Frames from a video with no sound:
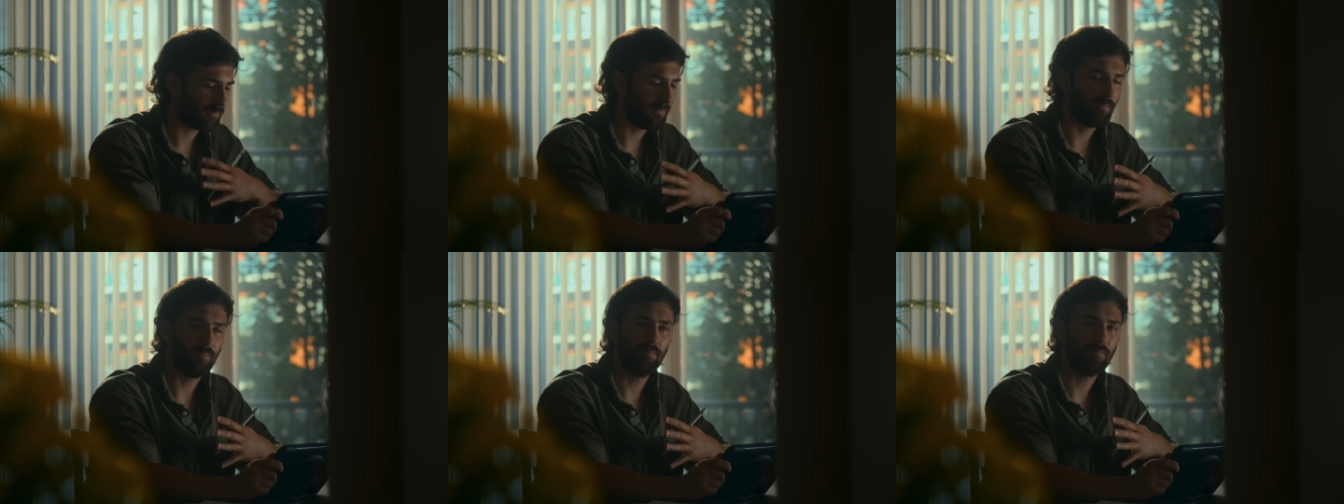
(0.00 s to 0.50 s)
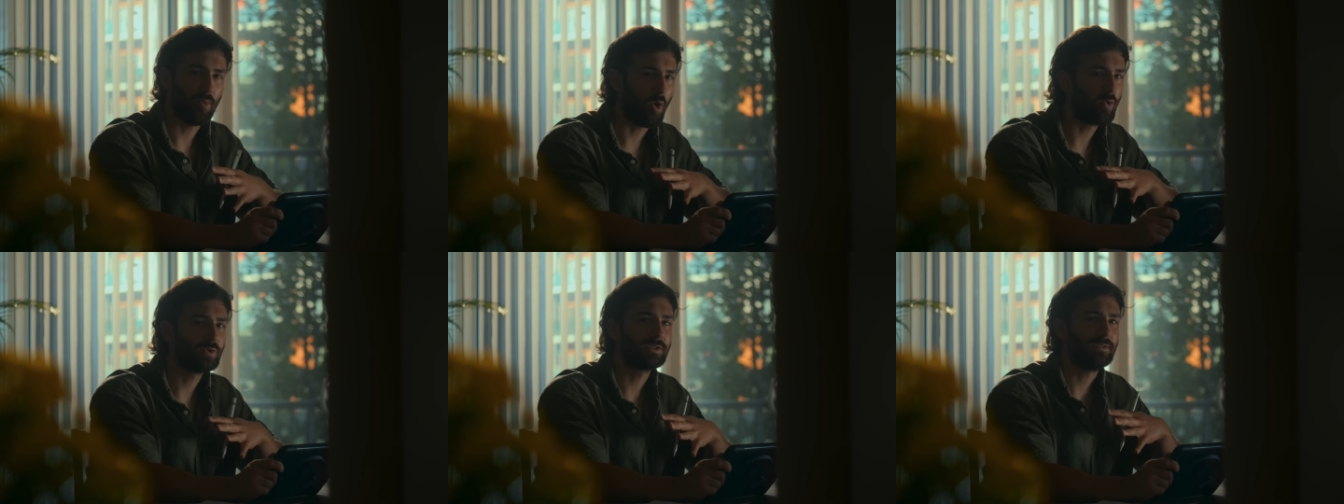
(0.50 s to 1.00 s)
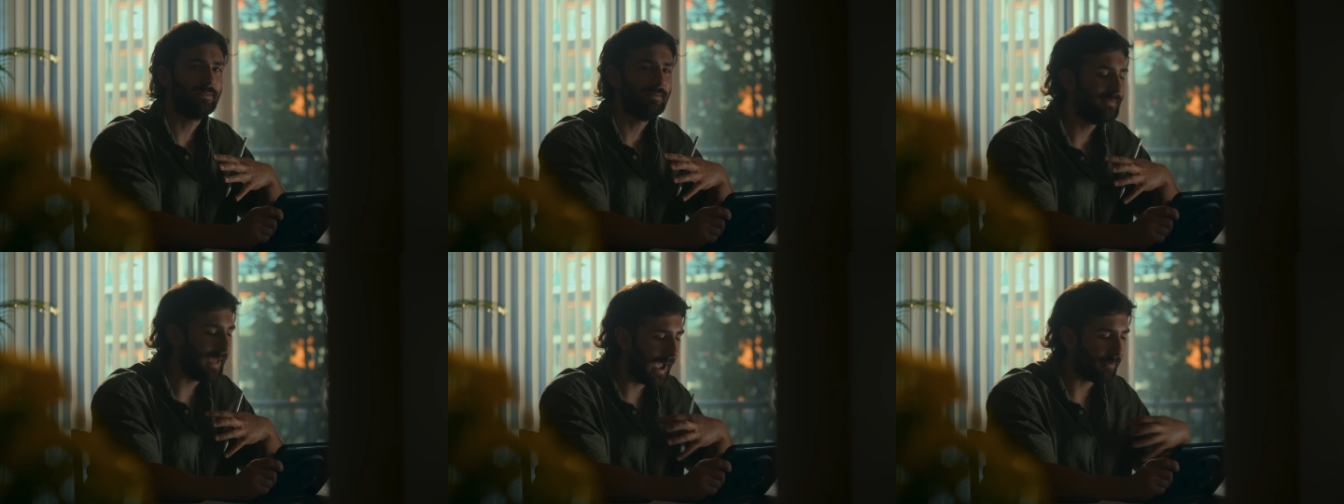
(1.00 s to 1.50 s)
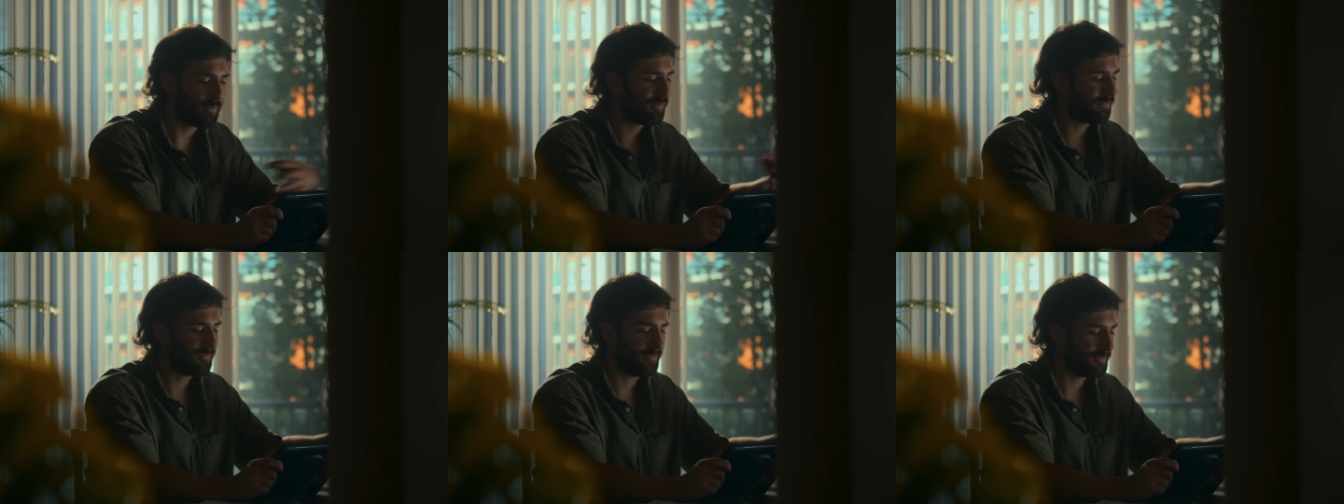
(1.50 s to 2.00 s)
most
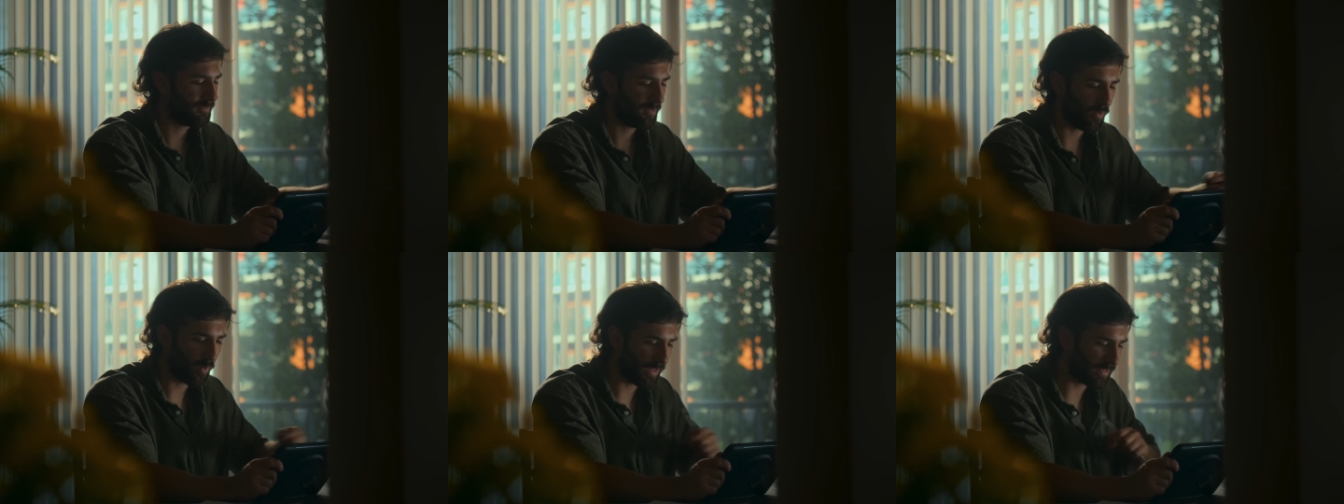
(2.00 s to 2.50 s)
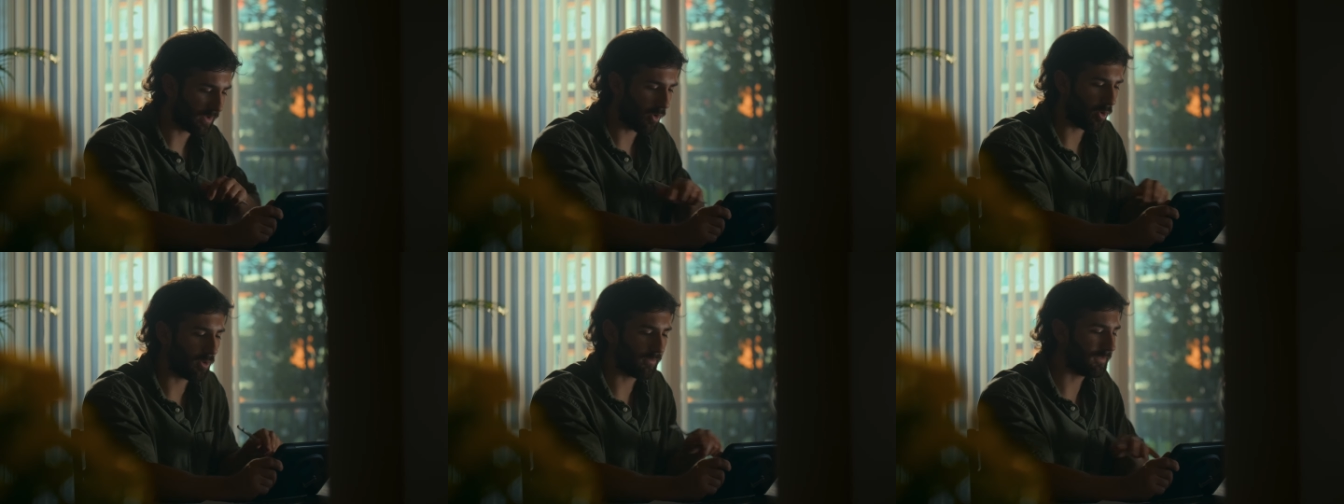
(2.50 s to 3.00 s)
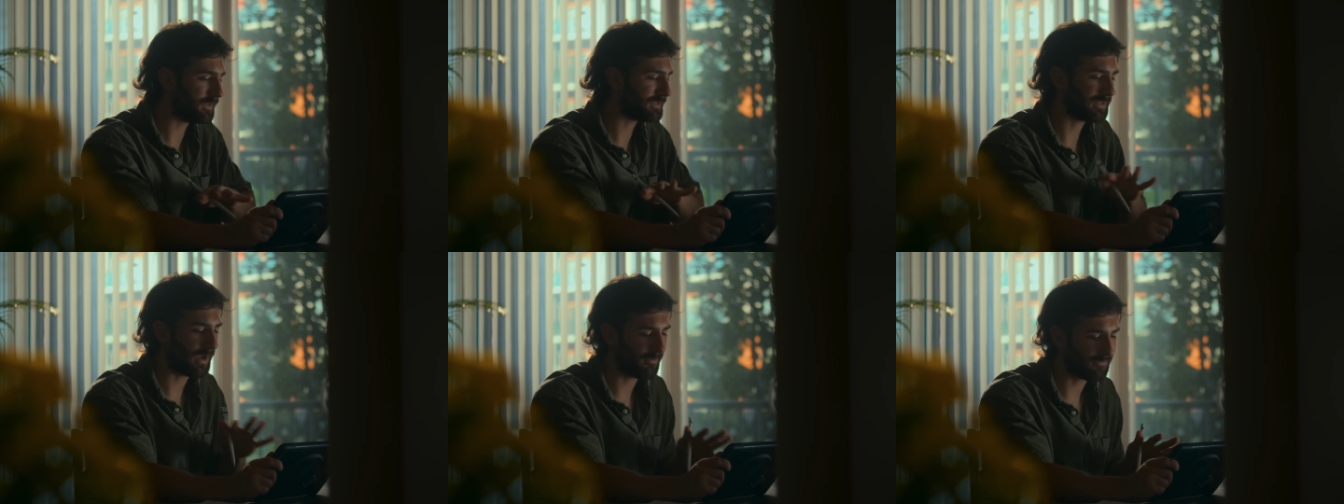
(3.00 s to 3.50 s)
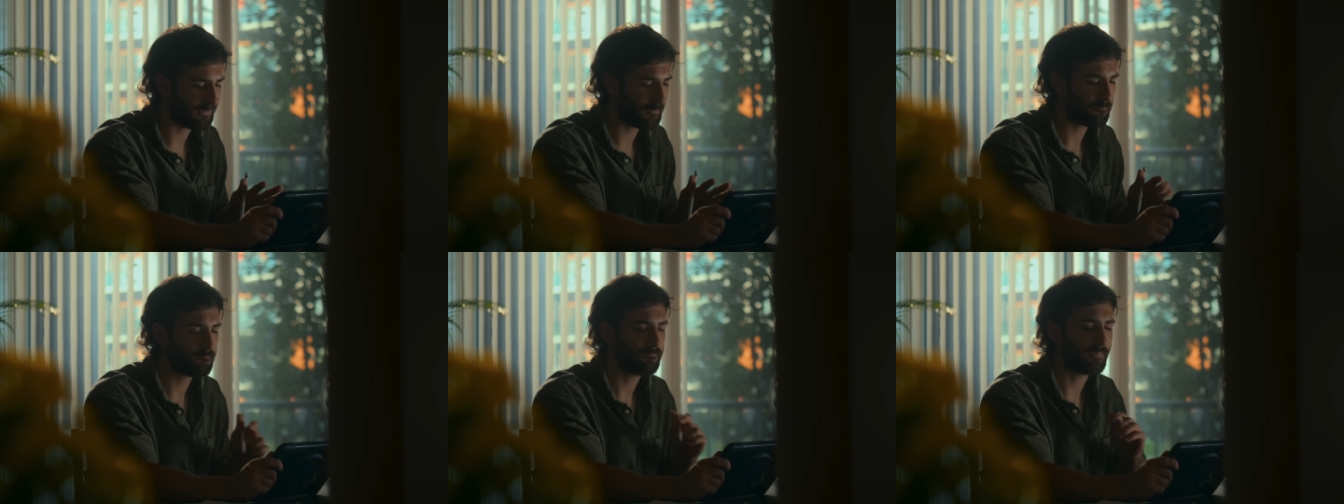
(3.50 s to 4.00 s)
depth with all of this stuff,
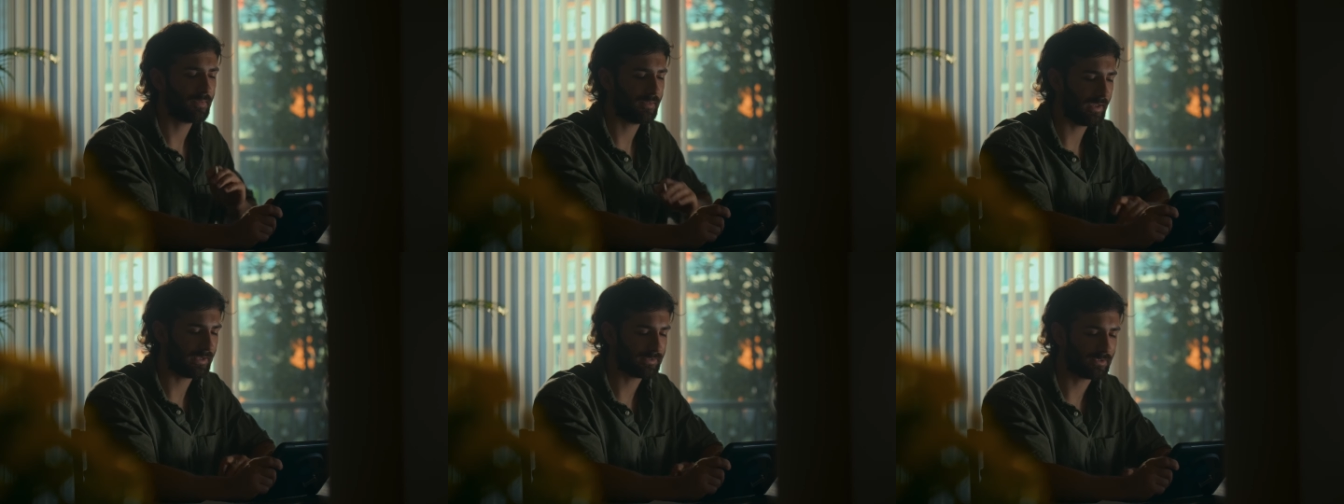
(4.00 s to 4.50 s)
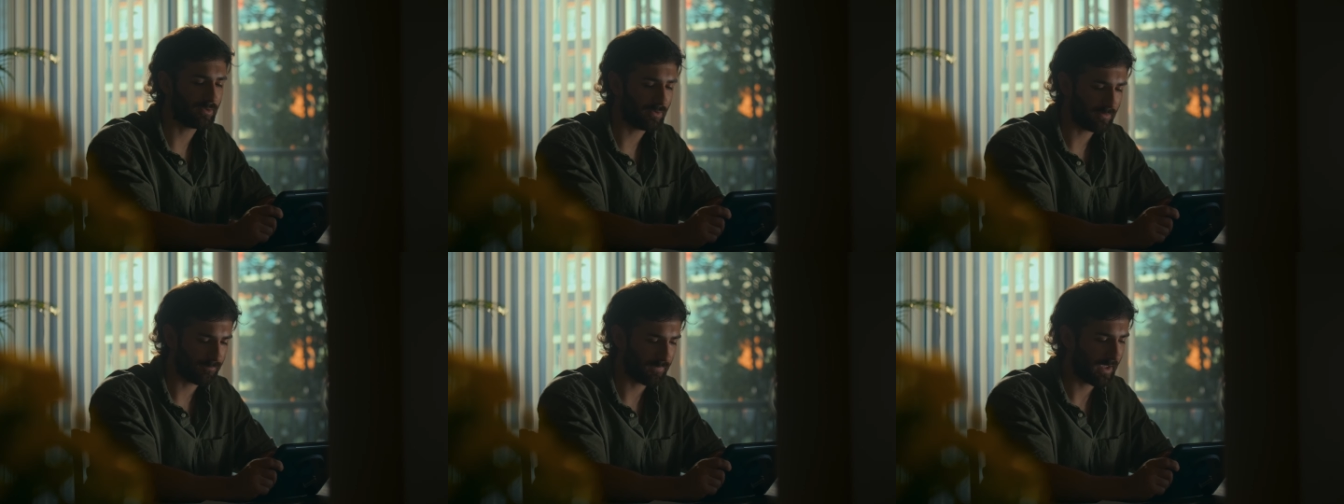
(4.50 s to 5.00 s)
that's good.